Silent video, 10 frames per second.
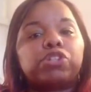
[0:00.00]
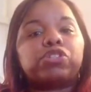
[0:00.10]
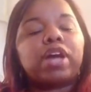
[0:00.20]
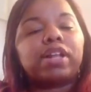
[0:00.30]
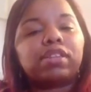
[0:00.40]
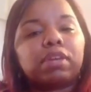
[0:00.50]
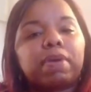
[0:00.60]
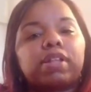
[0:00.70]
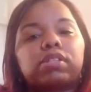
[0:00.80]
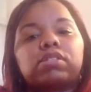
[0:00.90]
So you got to think
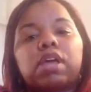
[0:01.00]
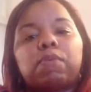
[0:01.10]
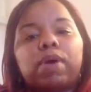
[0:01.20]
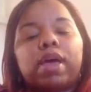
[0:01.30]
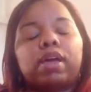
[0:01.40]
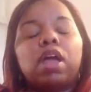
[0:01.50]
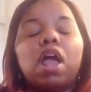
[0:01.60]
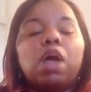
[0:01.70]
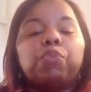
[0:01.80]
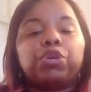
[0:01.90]
about it the same way
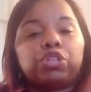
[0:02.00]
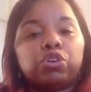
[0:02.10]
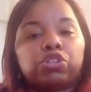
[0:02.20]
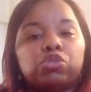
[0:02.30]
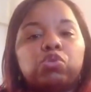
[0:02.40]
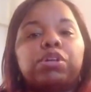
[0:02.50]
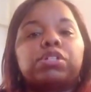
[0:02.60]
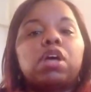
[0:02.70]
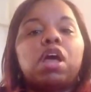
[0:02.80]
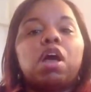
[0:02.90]
with your stores.